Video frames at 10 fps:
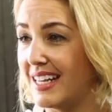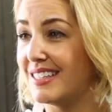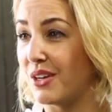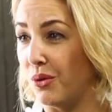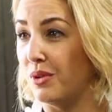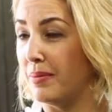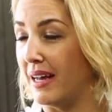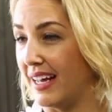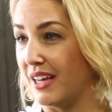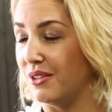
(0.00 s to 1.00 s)
is all
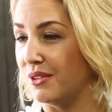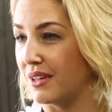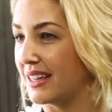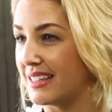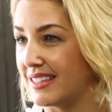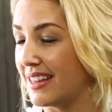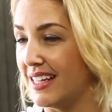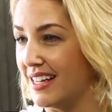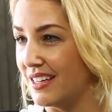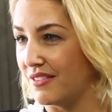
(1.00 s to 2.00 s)
about how you look. That's at
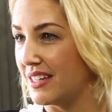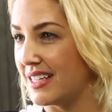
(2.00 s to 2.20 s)
the end of the day.